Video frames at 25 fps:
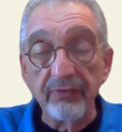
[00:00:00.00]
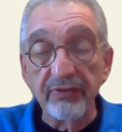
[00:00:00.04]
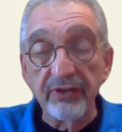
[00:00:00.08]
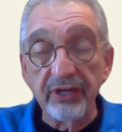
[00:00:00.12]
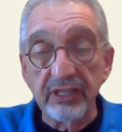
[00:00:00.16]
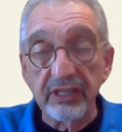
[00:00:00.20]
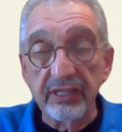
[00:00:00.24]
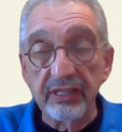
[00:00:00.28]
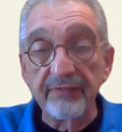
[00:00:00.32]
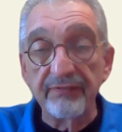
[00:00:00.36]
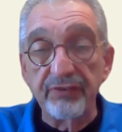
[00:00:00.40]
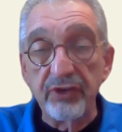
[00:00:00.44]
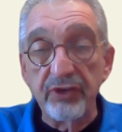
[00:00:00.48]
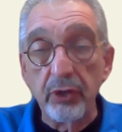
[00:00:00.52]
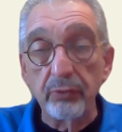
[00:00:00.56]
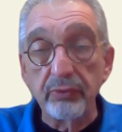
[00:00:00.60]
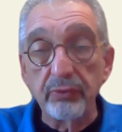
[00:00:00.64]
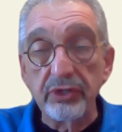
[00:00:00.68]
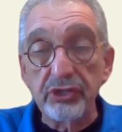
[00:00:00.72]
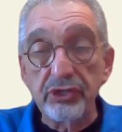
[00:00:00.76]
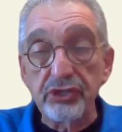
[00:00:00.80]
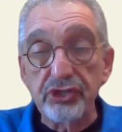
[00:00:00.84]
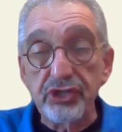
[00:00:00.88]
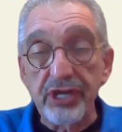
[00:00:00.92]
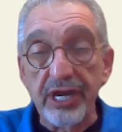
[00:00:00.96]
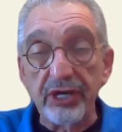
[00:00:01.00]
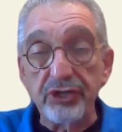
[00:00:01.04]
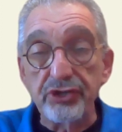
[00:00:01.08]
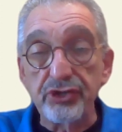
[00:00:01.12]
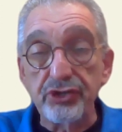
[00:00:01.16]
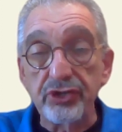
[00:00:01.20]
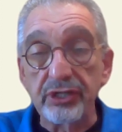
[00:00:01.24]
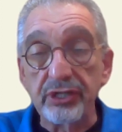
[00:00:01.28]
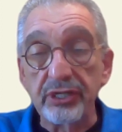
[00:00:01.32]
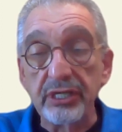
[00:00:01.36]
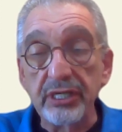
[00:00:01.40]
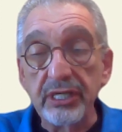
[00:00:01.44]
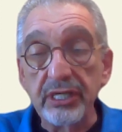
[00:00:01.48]
pelvic lymph node
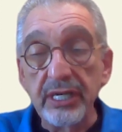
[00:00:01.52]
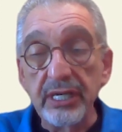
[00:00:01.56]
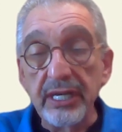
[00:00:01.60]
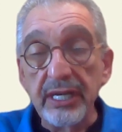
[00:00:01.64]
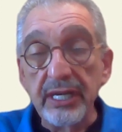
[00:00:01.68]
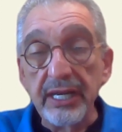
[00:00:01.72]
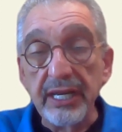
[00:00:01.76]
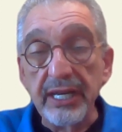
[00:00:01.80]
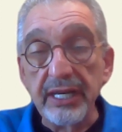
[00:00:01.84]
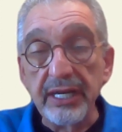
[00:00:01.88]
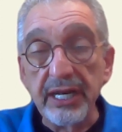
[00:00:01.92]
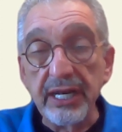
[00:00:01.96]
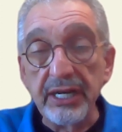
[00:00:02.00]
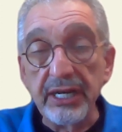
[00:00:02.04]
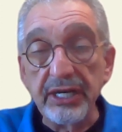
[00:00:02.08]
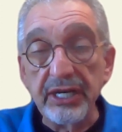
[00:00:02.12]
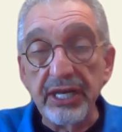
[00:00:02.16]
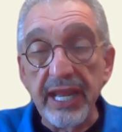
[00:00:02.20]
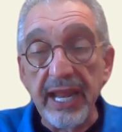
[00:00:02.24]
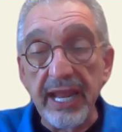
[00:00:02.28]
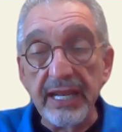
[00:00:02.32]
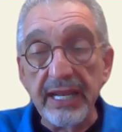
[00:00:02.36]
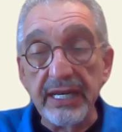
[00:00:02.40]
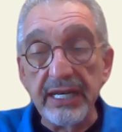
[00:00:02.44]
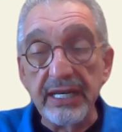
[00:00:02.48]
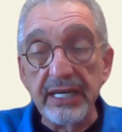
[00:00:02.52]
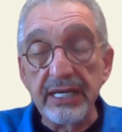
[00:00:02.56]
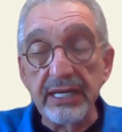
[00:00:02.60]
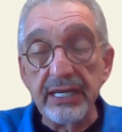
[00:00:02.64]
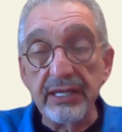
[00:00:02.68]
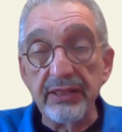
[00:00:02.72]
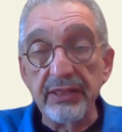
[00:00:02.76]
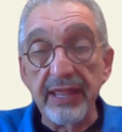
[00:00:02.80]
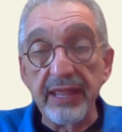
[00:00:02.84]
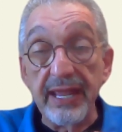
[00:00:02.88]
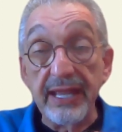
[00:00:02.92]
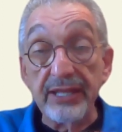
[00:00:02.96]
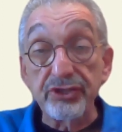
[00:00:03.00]
dissection in
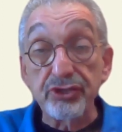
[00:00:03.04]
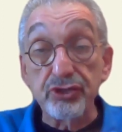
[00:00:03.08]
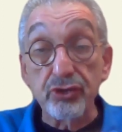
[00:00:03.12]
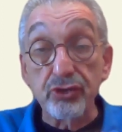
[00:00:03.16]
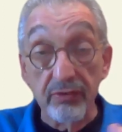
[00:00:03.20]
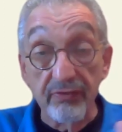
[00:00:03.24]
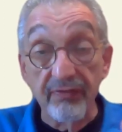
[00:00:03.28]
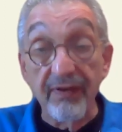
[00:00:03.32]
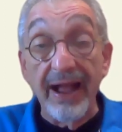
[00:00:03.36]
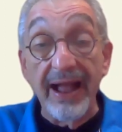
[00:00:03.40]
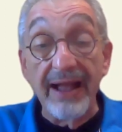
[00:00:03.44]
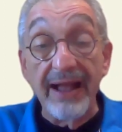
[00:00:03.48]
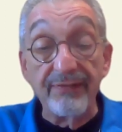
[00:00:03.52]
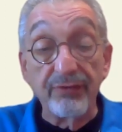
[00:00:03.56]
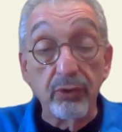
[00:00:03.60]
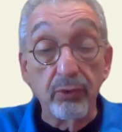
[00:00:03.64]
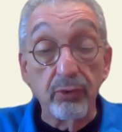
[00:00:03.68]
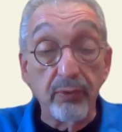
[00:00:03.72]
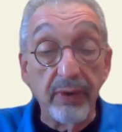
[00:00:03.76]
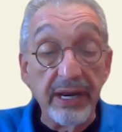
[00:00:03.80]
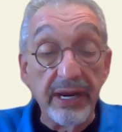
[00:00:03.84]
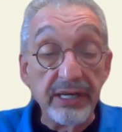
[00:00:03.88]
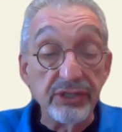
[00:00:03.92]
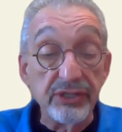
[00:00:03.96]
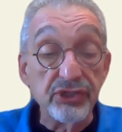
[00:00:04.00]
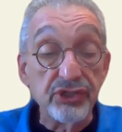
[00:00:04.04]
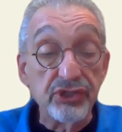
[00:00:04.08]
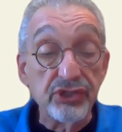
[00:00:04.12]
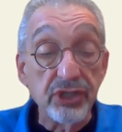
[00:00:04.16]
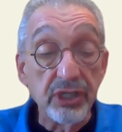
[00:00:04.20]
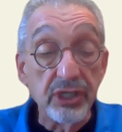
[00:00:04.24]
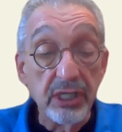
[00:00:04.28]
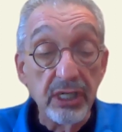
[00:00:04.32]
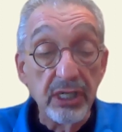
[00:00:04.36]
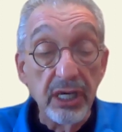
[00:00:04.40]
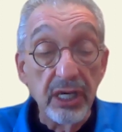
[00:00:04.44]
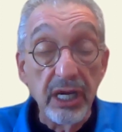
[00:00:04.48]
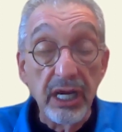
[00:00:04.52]
indicating that survival
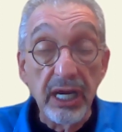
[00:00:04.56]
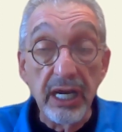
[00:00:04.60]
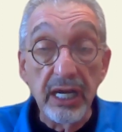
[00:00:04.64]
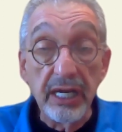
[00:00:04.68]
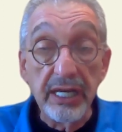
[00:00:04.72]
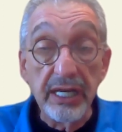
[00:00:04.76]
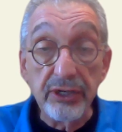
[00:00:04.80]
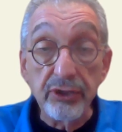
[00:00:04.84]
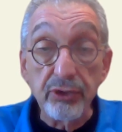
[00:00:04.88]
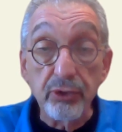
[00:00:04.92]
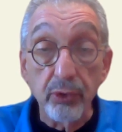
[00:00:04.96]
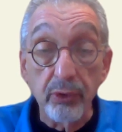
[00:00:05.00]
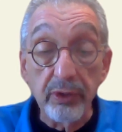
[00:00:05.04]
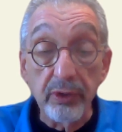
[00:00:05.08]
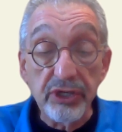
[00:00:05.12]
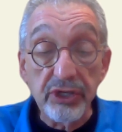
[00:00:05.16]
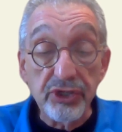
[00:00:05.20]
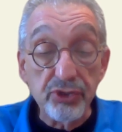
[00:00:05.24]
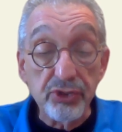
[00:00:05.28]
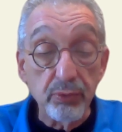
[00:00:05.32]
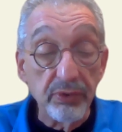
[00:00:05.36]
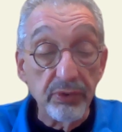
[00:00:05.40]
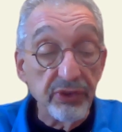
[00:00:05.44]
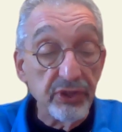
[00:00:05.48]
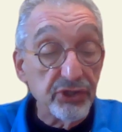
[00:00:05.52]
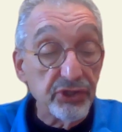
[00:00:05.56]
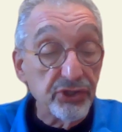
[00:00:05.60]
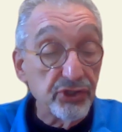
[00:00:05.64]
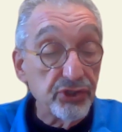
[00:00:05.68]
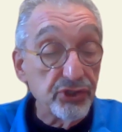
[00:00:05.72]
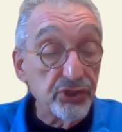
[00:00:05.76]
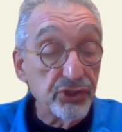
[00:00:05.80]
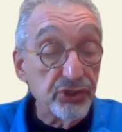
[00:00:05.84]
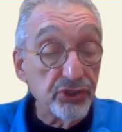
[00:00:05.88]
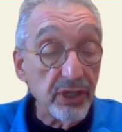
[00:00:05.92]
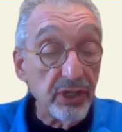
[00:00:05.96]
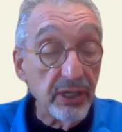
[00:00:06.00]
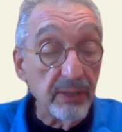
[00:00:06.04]
rates increase when this
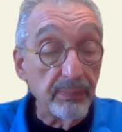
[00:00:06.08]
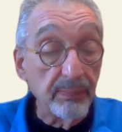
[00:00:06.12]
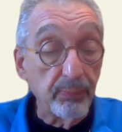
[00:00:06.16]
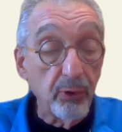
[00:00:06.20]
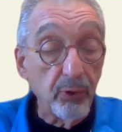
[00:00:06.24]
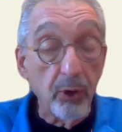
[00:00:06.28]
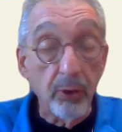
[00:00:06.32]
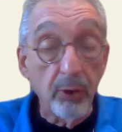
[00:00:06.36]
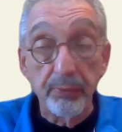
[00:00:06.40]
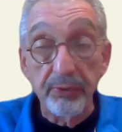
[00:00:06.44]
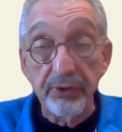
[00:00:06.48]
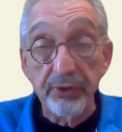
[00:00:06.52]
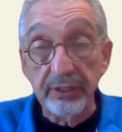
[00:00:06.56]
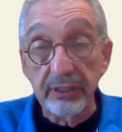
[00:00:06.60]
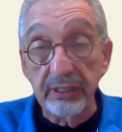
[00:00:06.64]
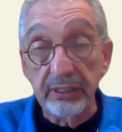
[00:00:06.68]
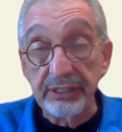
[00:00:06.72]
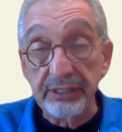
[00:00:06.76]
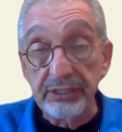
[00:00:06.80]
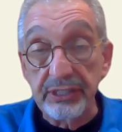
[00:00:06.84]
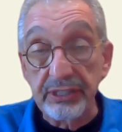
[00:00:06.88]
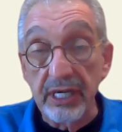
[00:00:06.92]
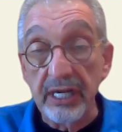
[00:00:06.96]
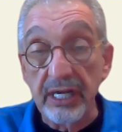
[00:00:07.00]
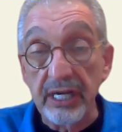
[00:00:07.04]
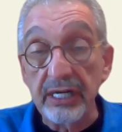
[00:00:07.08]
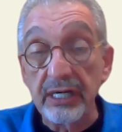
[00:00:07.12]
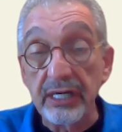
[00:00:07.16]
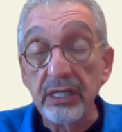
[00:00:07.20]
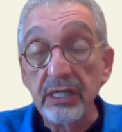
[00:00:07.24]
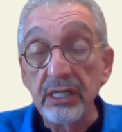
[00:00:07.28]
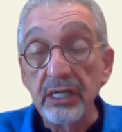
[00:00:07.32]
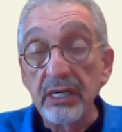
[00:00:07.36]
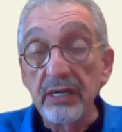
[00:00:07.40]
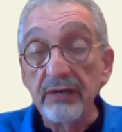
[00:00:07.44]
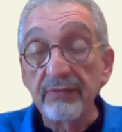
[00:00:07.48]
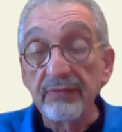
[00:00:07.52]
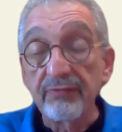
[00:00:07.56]
is appropriately done.